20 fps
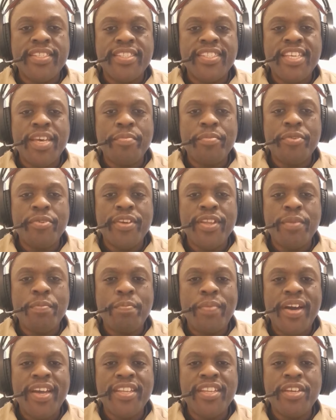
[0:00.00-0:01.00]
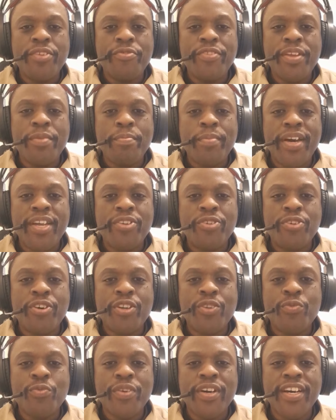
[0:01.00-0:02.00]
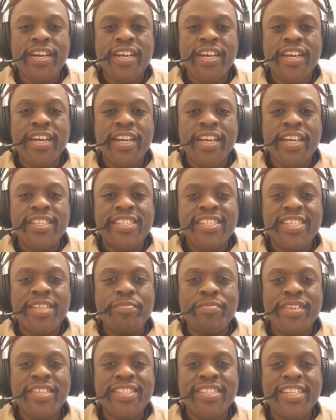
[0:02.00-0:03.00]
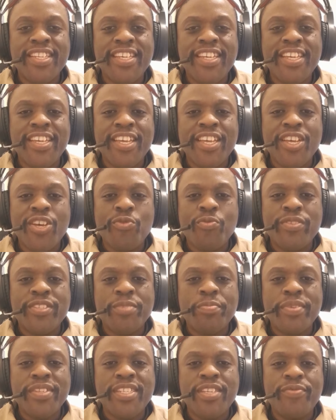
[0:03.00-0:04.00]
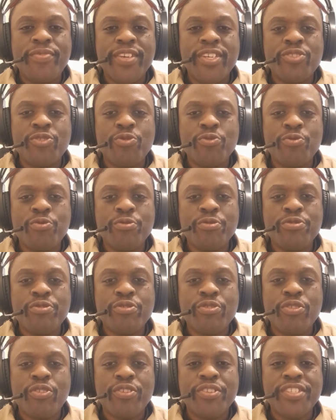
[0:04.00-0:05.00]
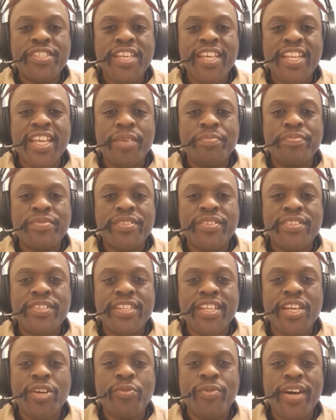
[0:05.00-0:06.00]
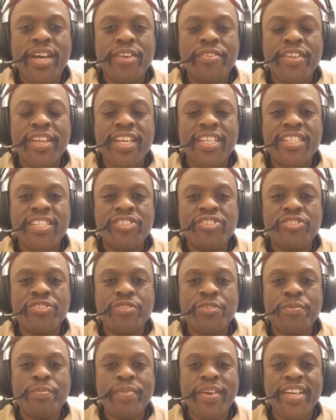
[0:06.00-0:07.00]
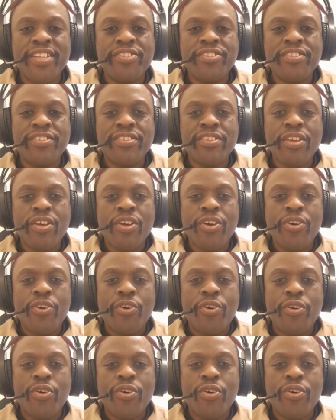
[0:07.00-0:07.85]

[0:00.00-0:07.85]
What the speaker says: Temurin binary might not work seamlessly with specific tools or setups requiring additional patches or